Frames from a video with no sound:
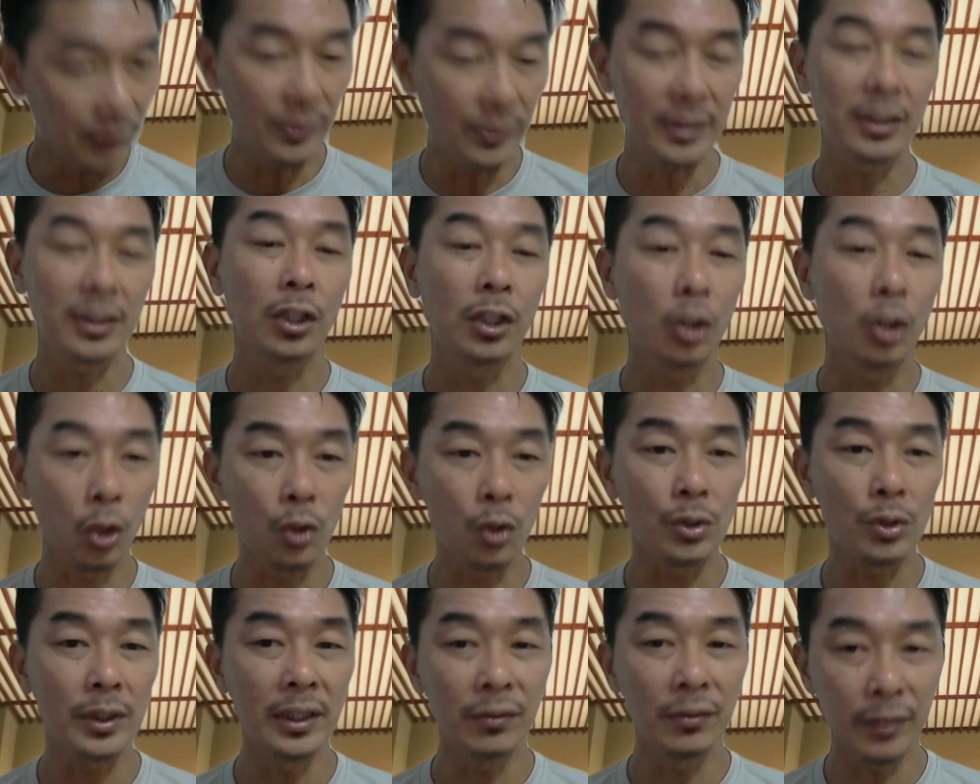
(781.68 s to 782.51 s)
Still is a
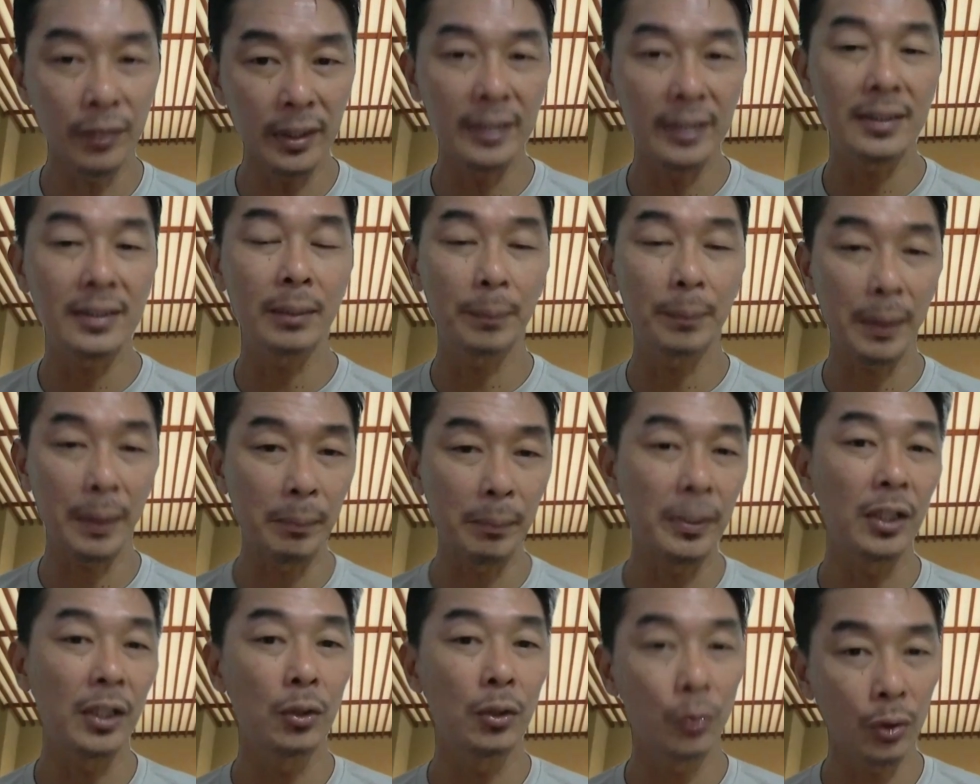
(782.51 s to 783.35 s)
closed, even it's a
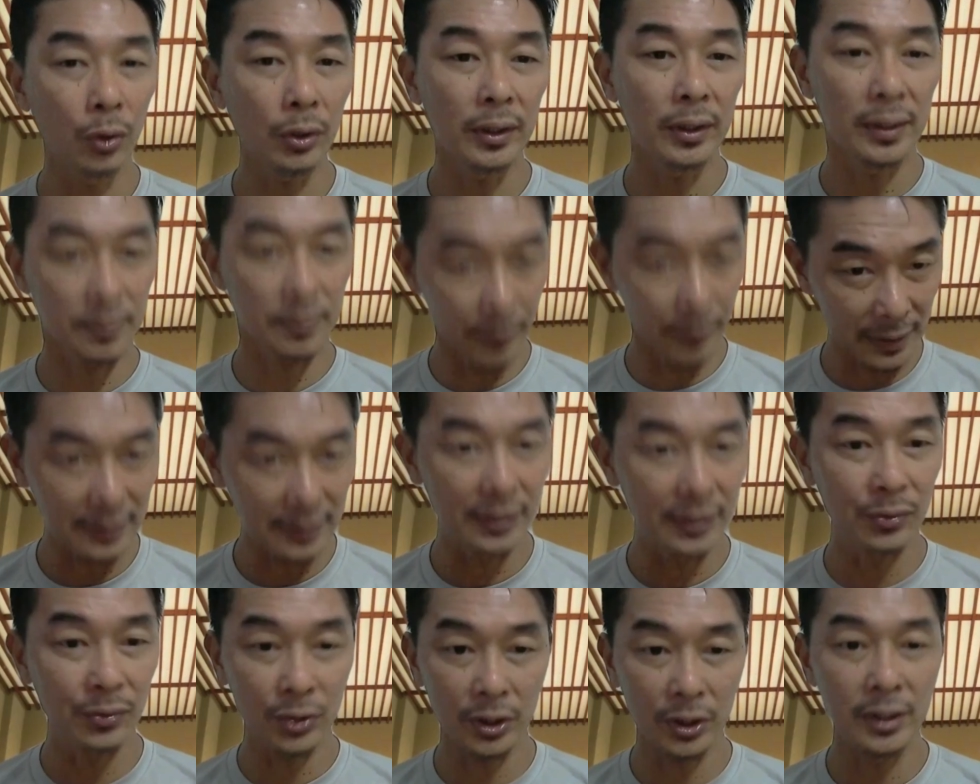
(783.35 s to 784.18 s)
public road, but
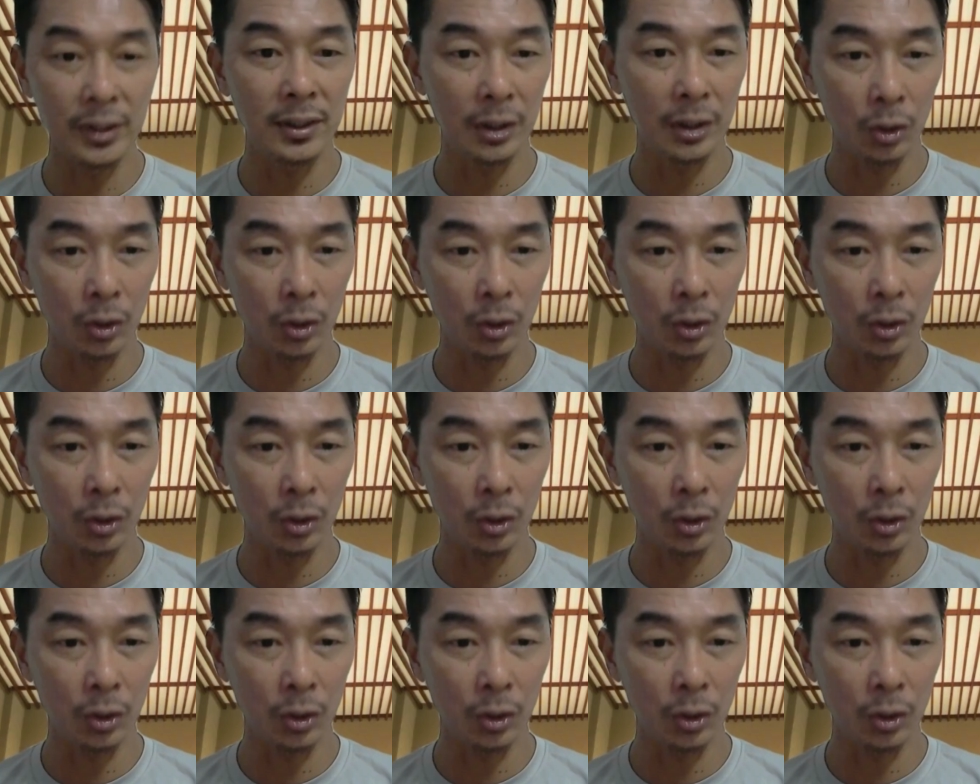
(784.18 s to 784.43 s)
still